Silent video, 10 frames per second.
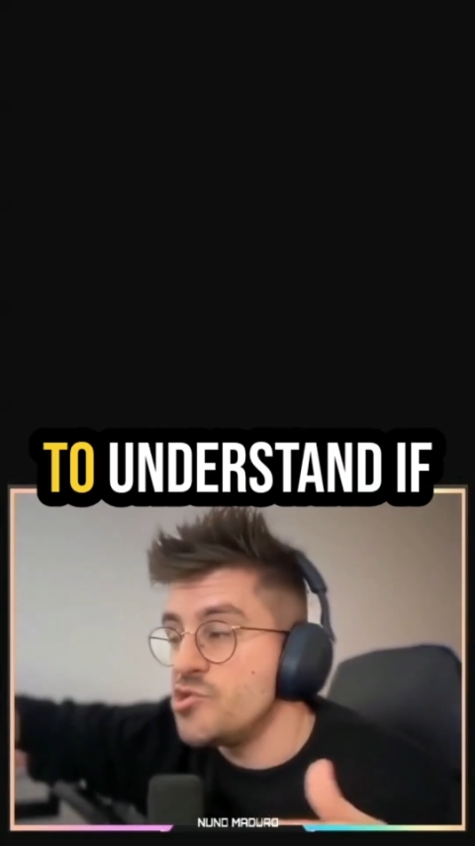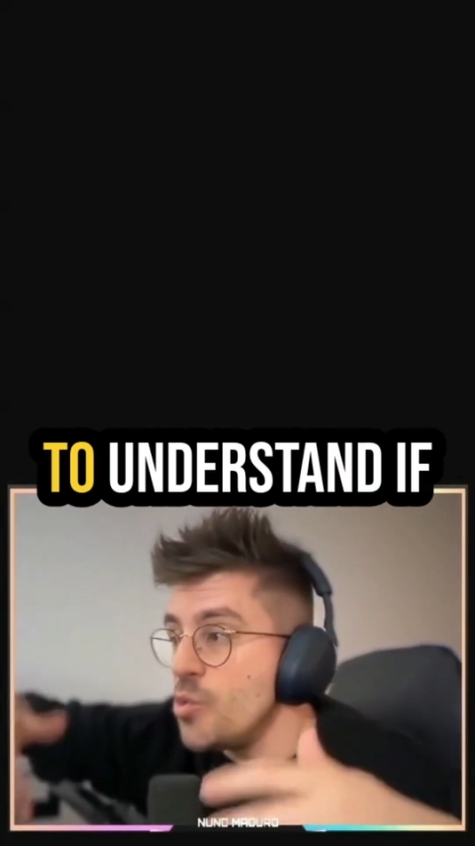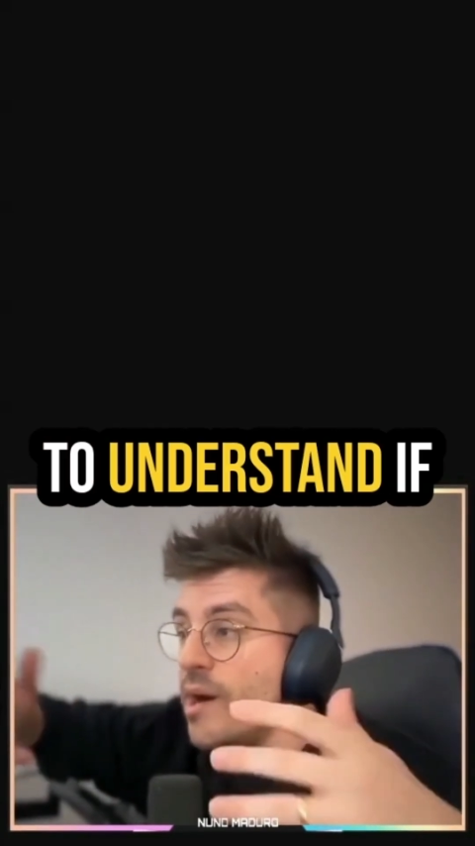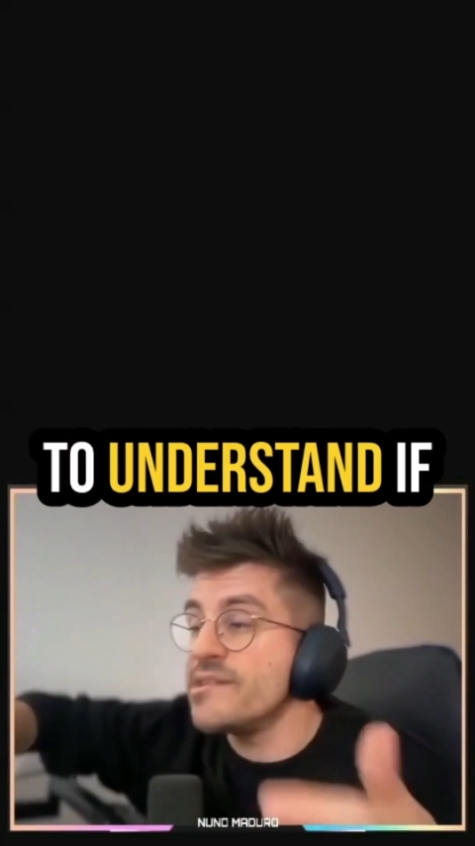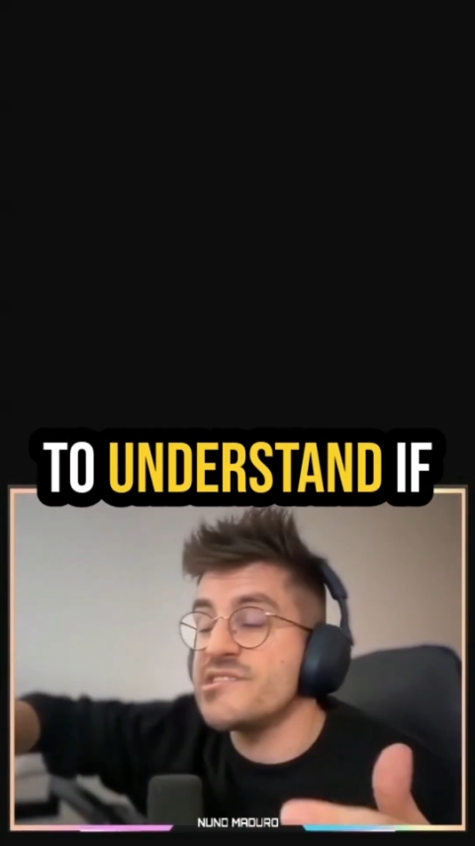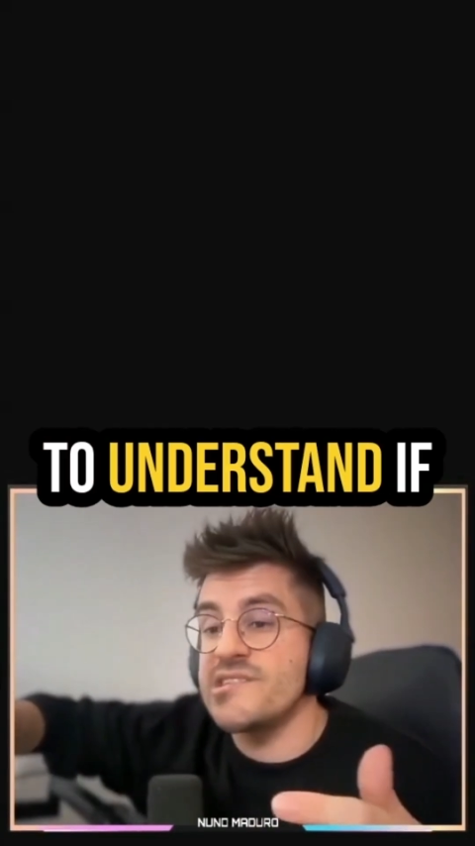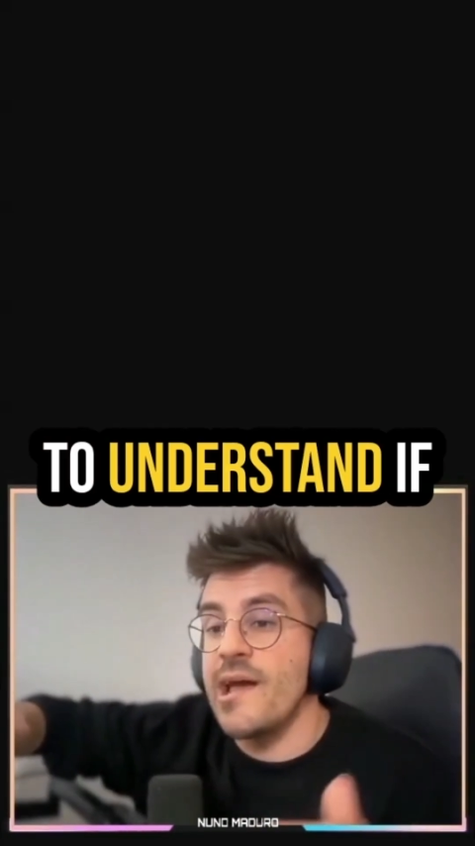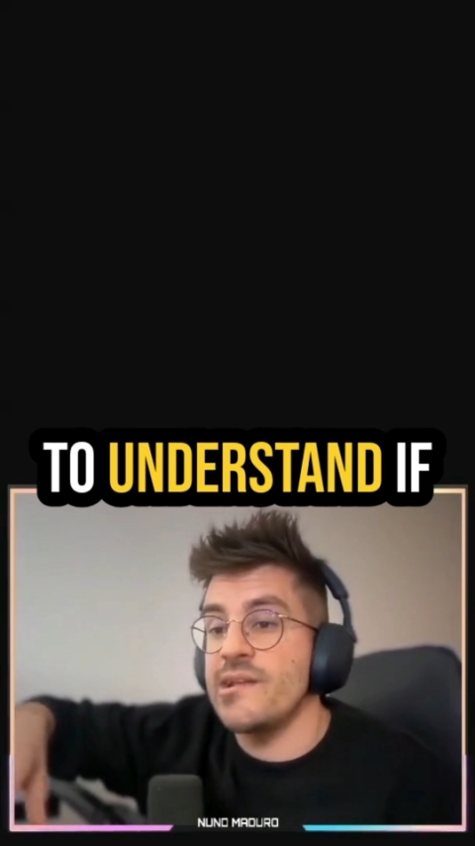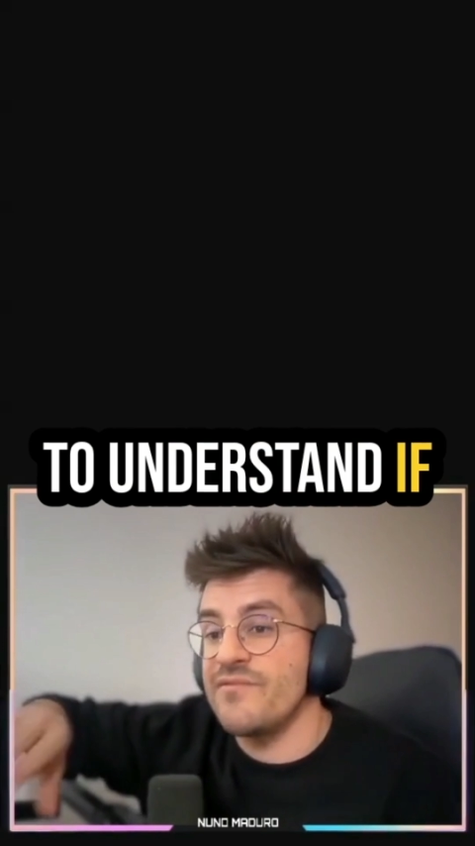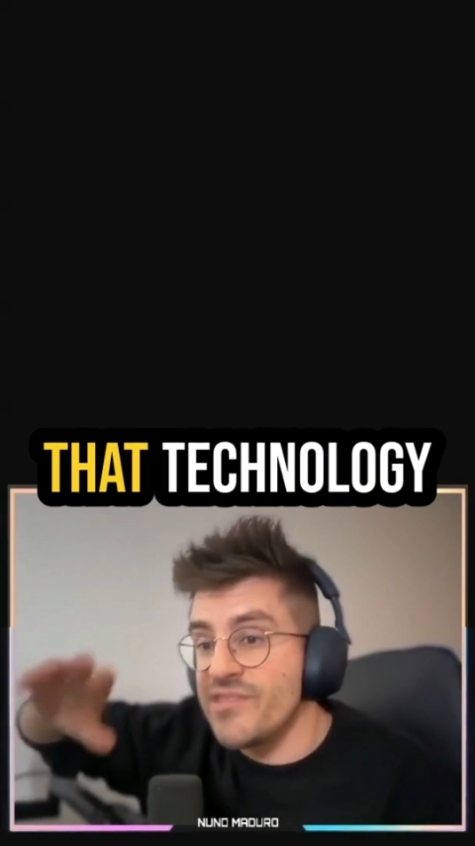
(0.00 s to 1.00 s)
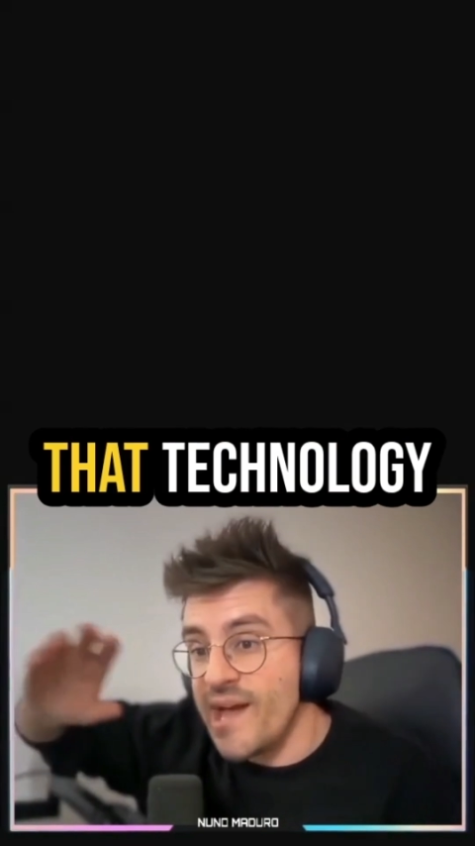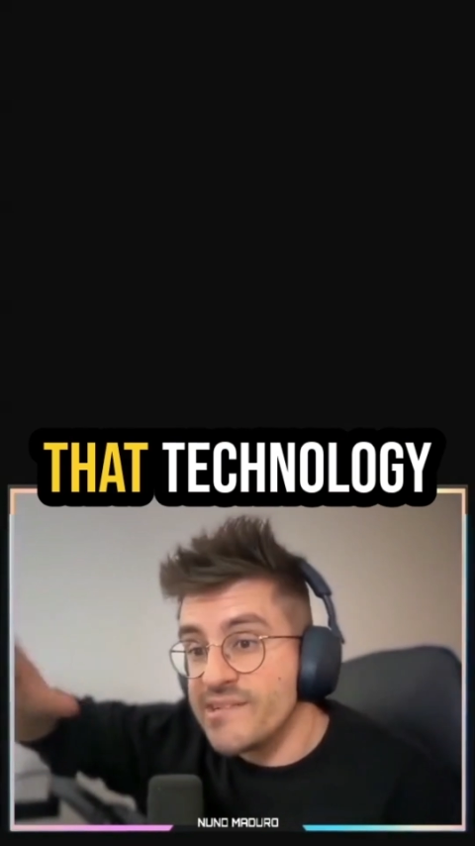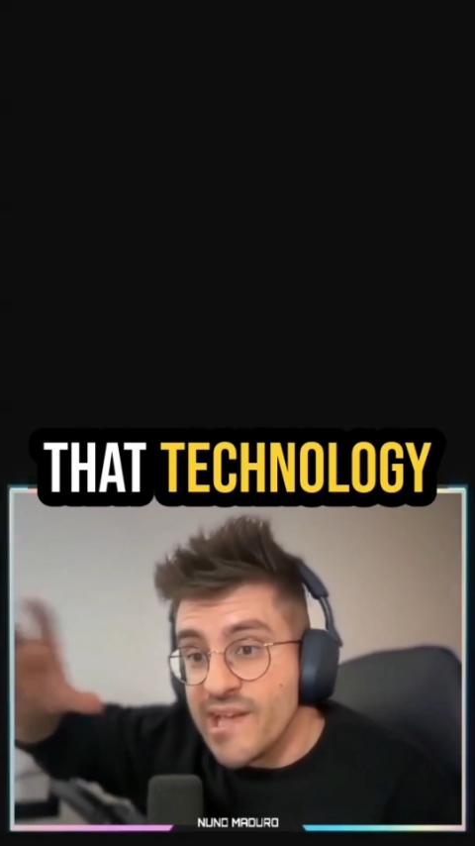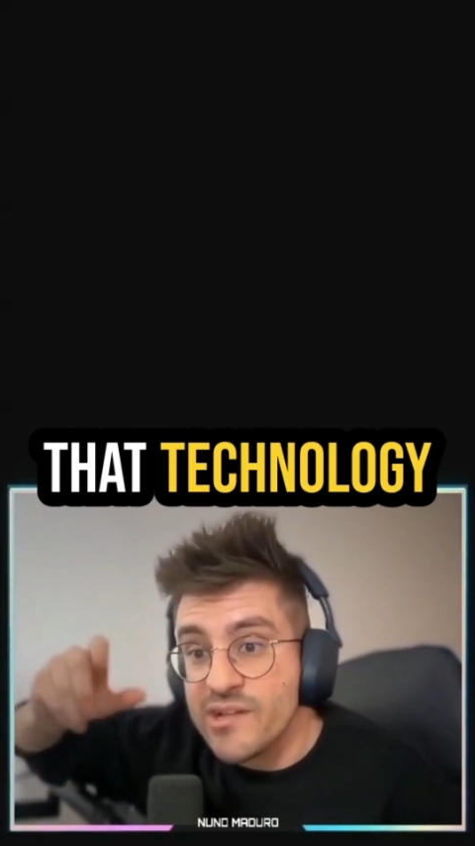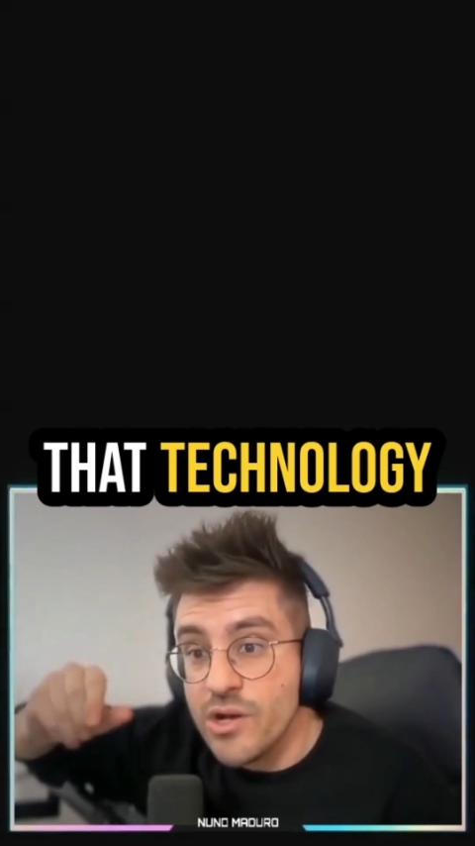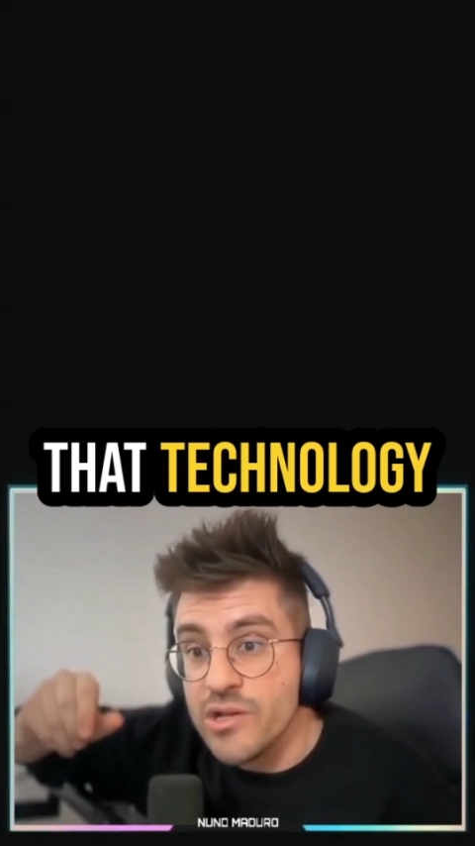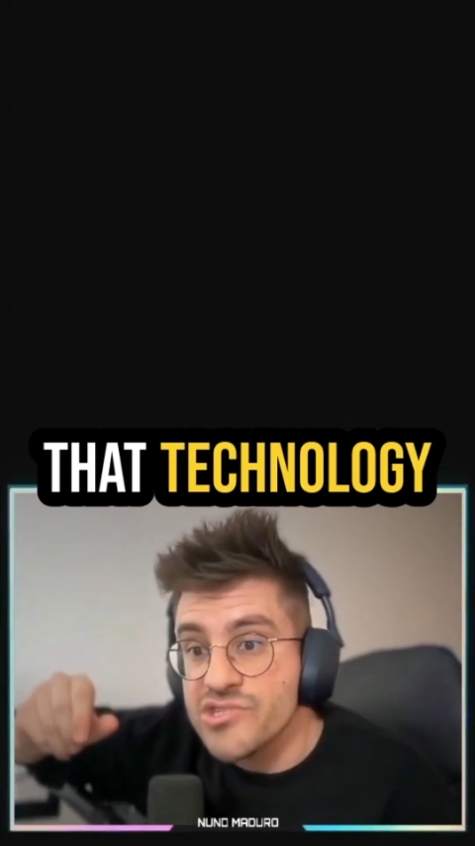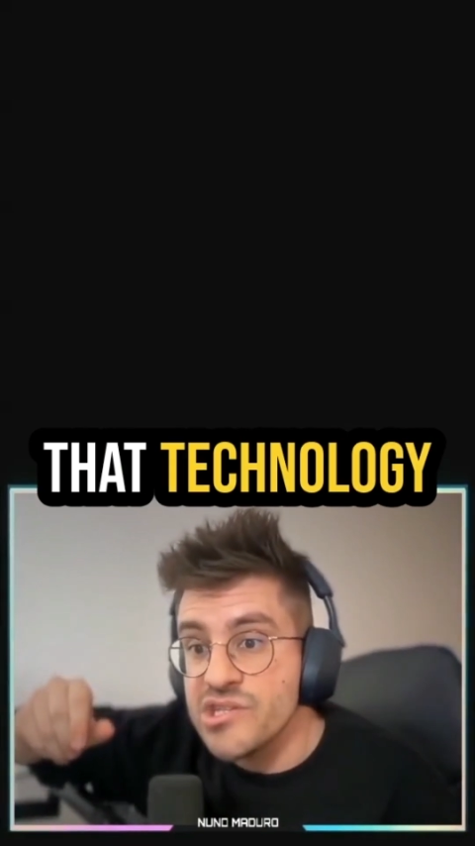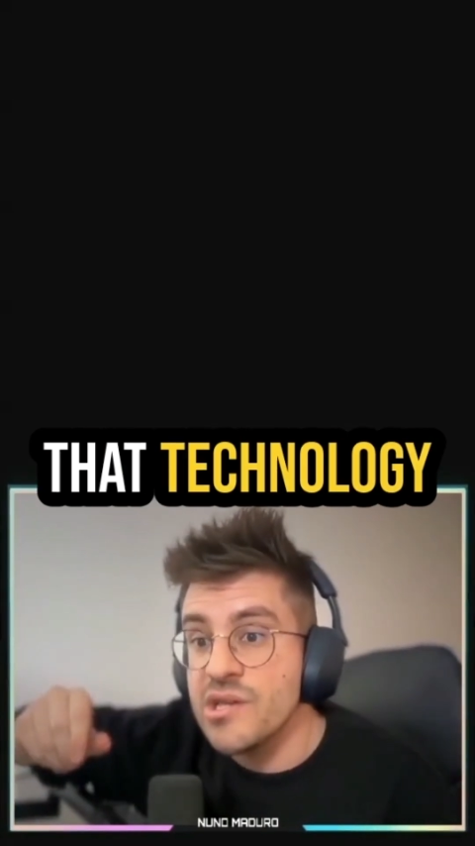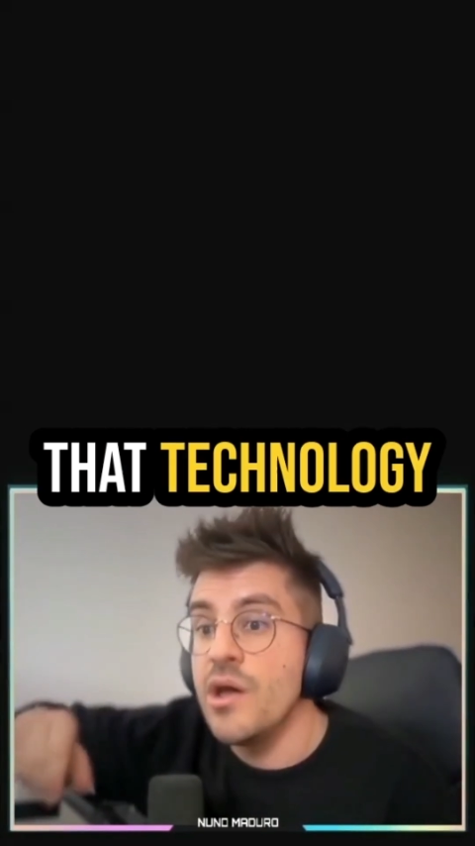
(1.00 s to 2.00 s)
to understand if that
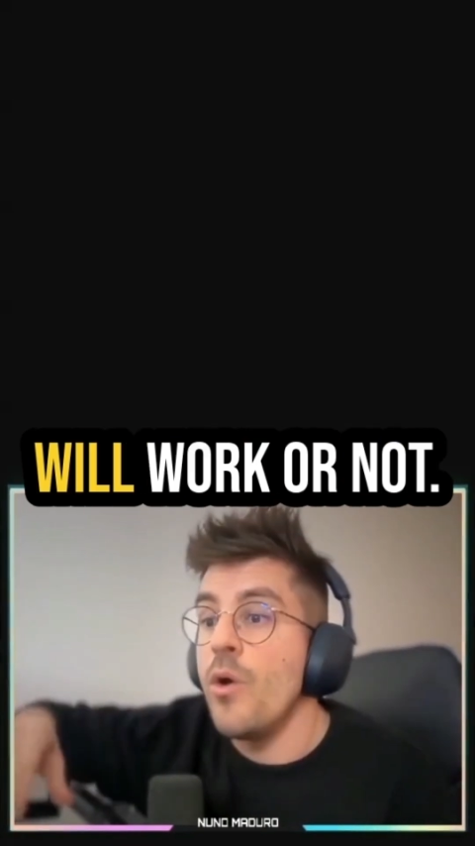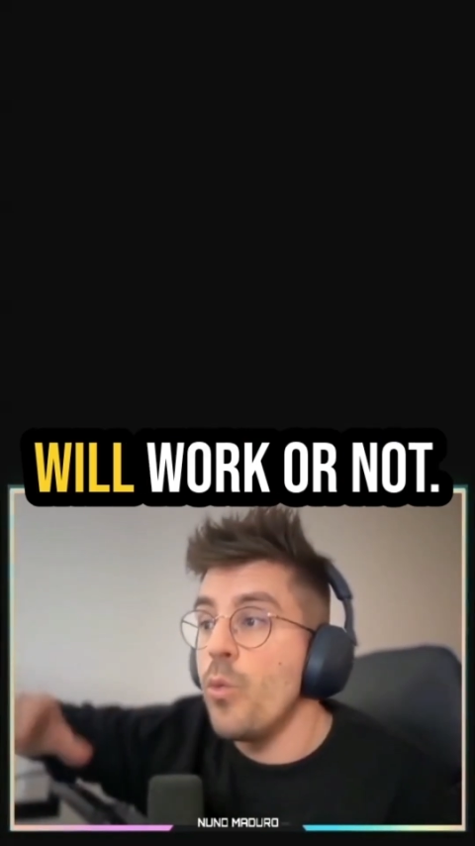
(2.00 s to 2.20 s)
technology